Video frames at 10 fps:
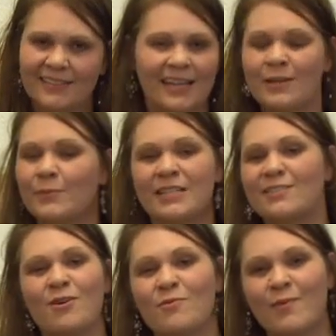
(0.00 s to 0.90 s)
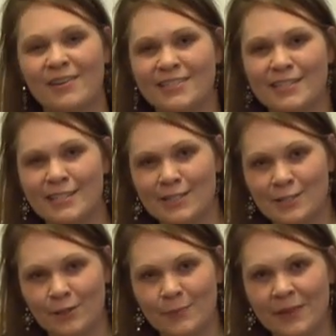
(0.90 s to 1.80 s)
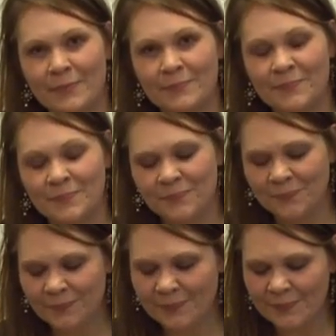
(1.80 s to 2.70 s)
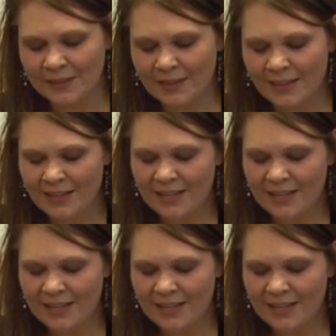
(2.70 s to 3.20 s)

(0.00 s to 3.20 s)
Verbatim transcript: and we don't want to disturb them.